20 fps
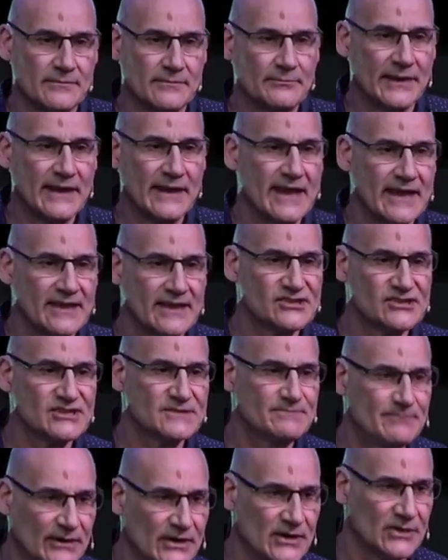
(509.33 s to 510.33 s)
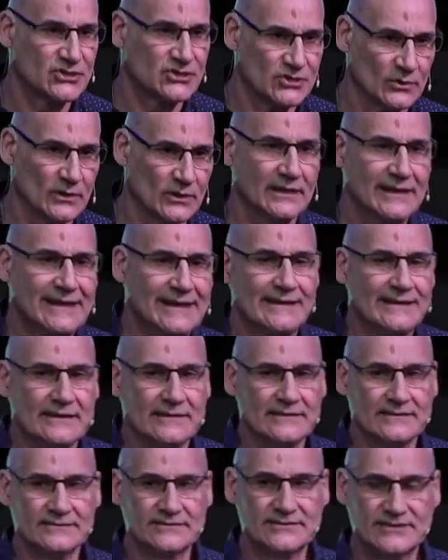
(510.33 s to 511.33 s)
be a spiritual
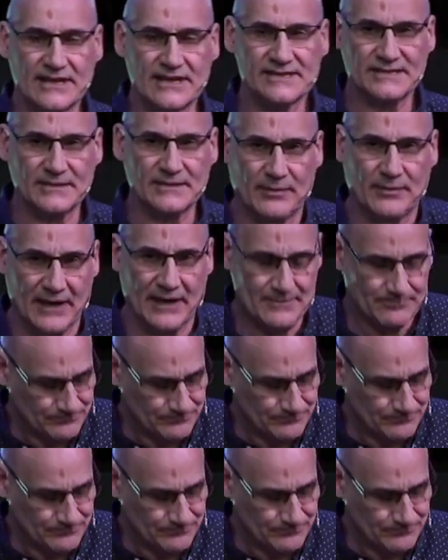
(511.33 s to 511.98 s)
discipline.